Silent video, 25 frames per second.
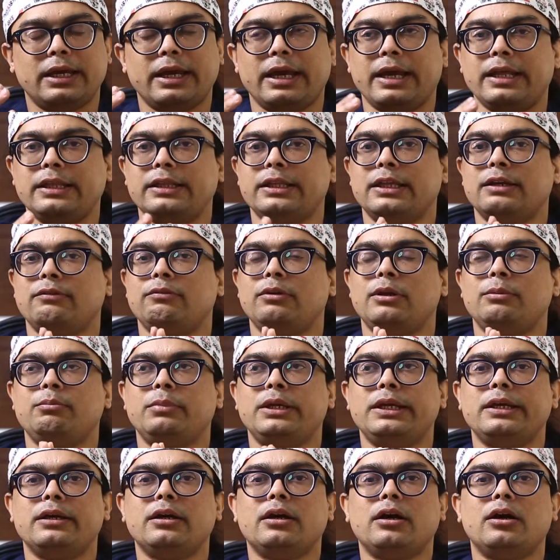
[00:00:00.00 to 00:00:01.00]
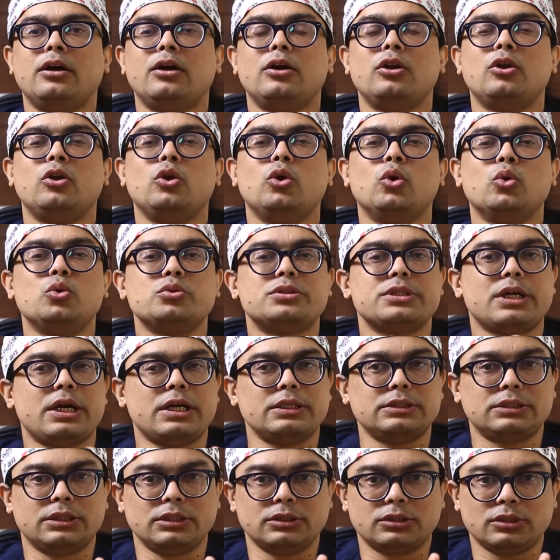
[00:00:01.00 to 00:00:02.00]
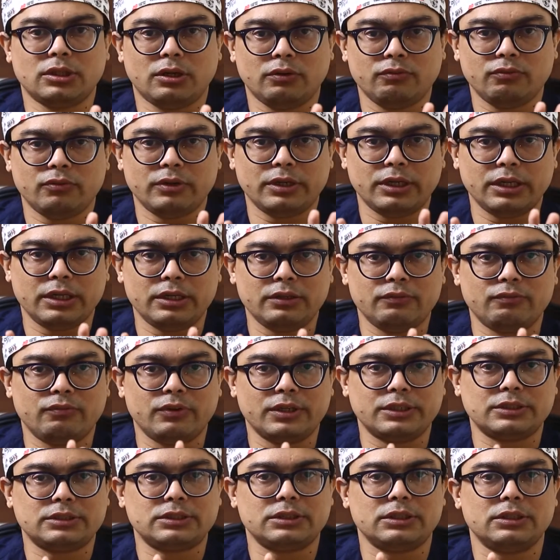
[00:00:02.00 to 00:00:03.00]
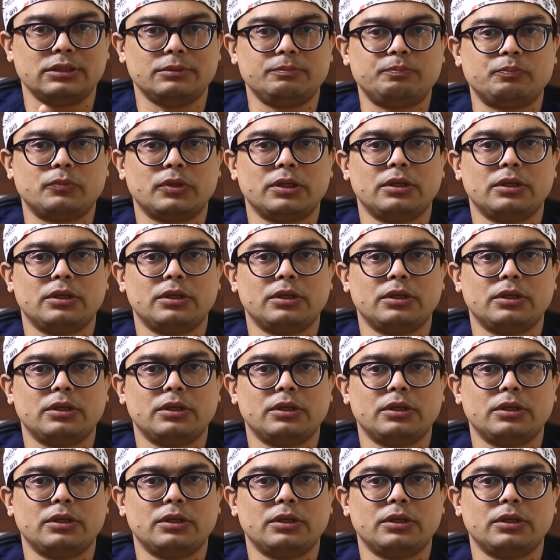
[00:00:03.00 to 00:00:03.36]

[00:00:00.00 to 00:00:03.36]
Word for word: and there will be a no chances of infection.